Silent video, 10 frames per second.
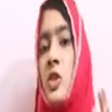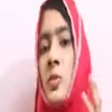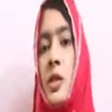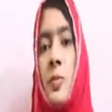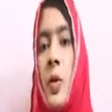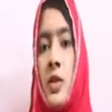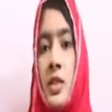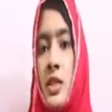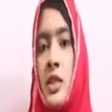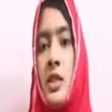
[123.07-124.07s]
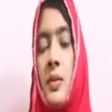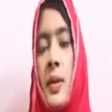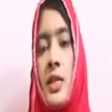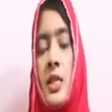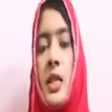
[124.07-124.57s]
to be deposited in the
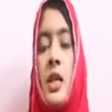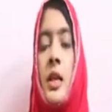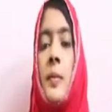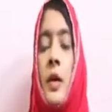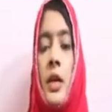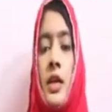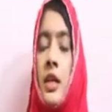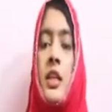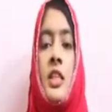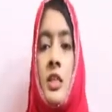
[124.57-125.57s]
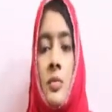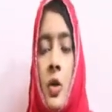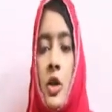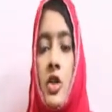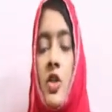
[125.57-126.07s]
basal layer. The increase in
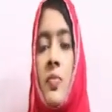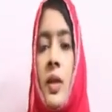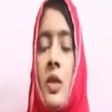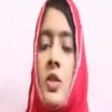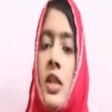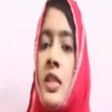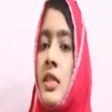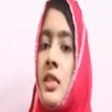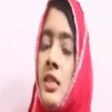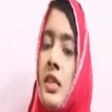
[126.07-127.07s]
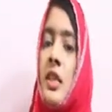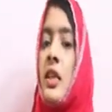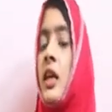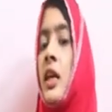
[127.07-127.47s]
production of melanocytes is seen.